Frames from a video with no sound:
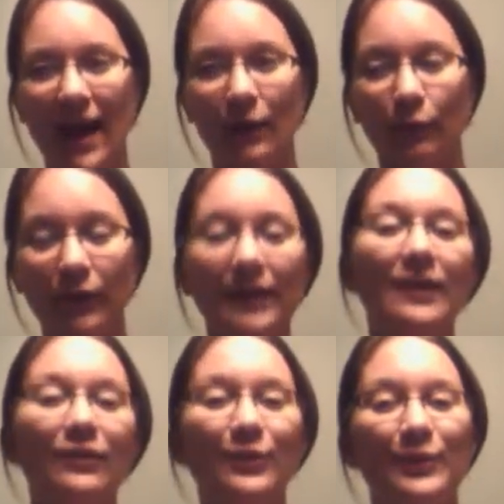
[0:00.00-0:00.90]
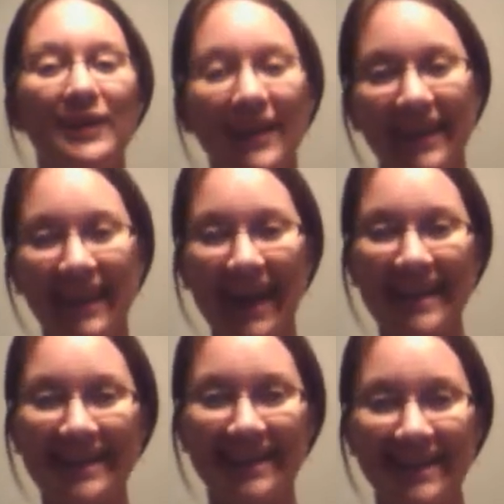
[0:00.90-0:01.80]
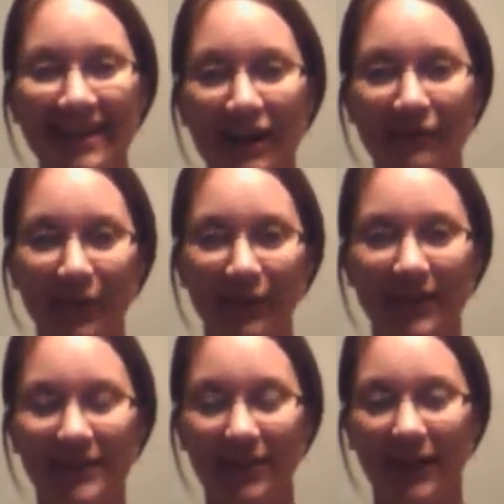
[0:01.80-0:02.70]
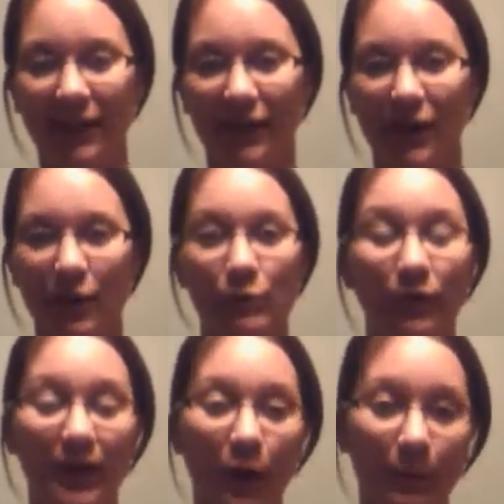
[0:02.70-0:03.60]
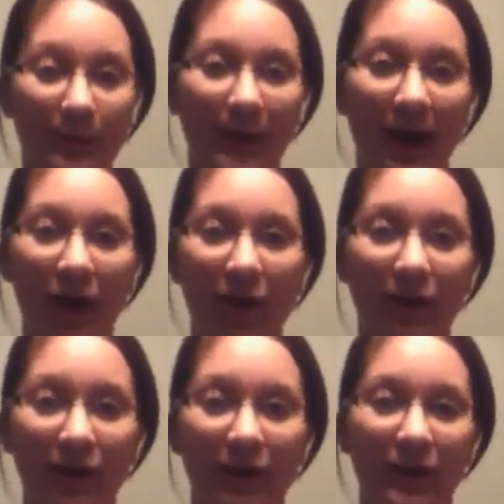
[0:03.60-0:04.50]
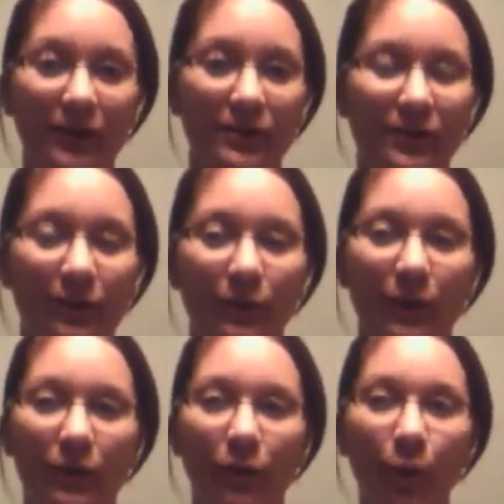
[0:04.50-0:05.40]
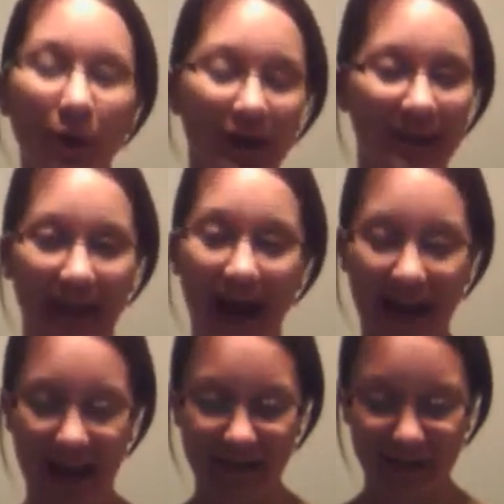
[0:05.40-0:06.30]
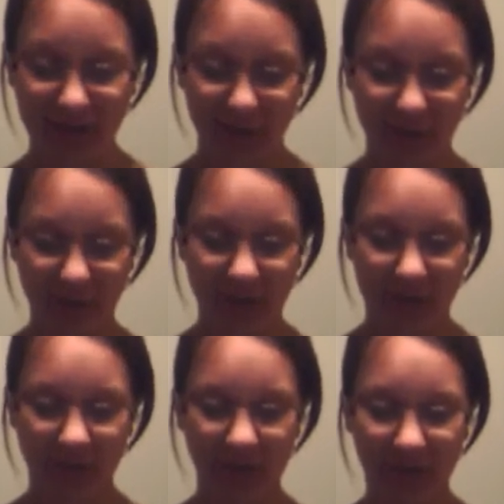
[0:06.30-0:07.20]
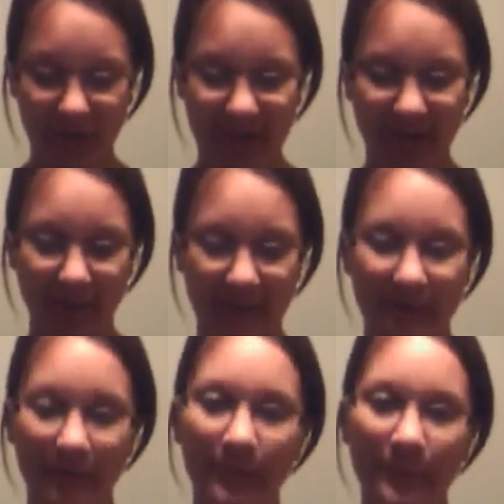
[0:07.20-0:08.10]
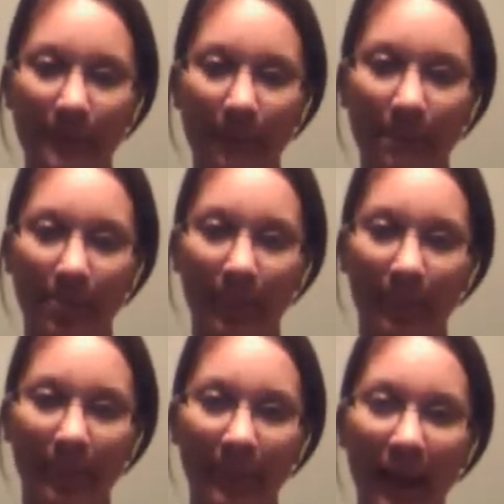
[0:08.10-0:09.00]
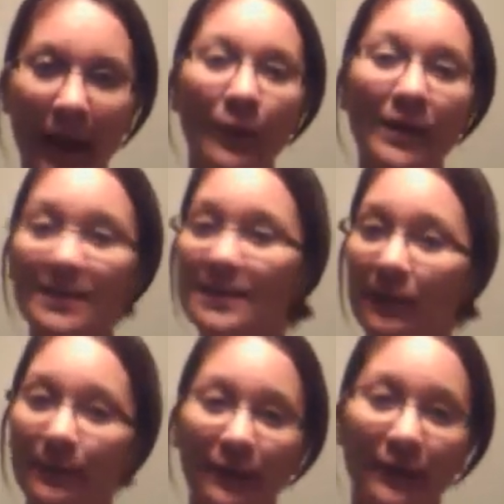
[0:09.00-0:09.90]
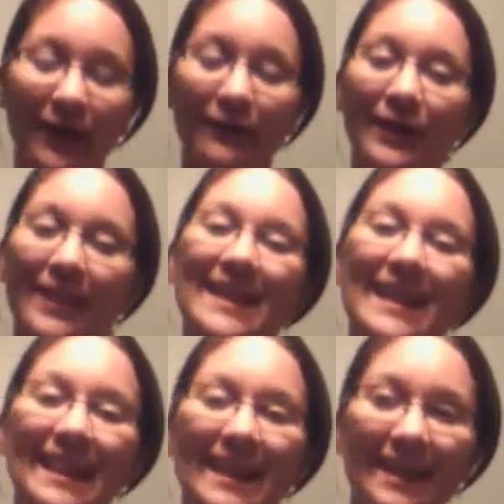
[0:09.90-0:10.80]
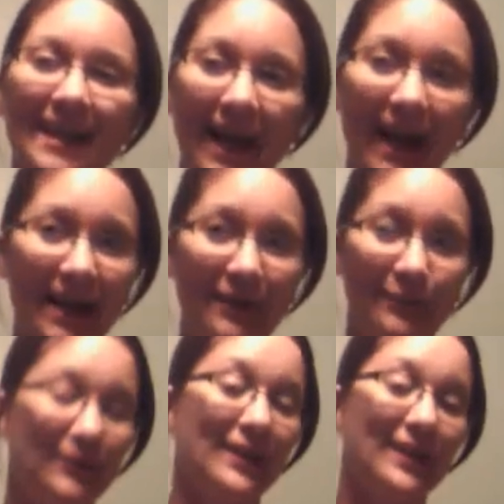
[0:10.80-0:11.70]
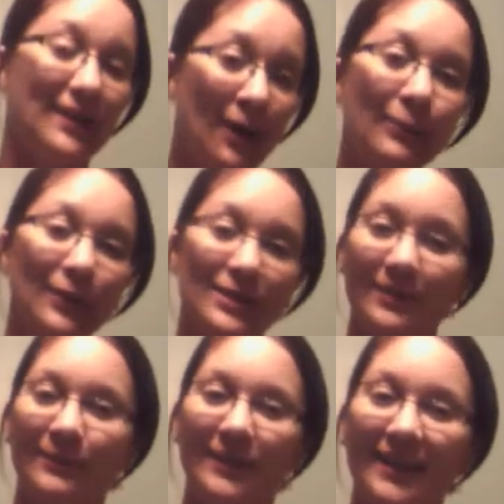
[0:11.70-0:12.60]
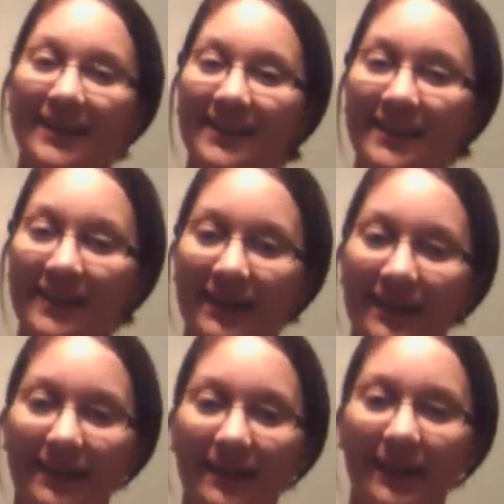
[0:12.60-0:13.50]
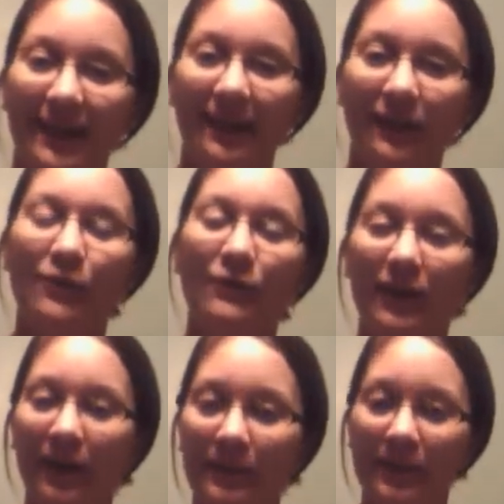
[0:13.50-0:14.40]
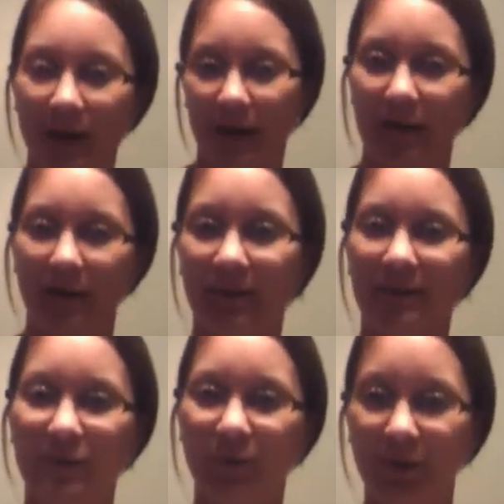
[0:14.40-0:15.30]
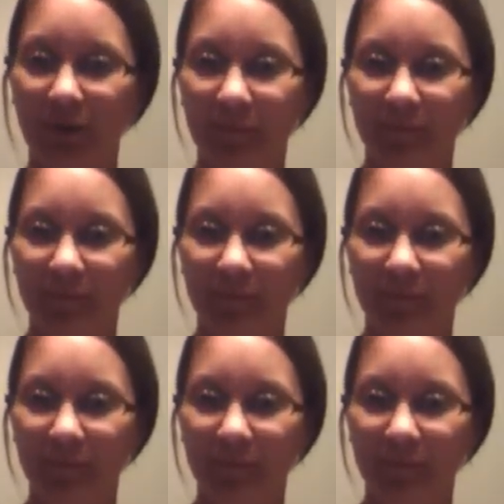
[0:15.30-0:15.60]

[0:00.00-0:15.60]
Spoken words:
reading through it again a few years later really opened my heart to the work that I had to do in those steps. I went to Celebrate Recovery thinking that I had really accomplished something in overcoming my eating disorder.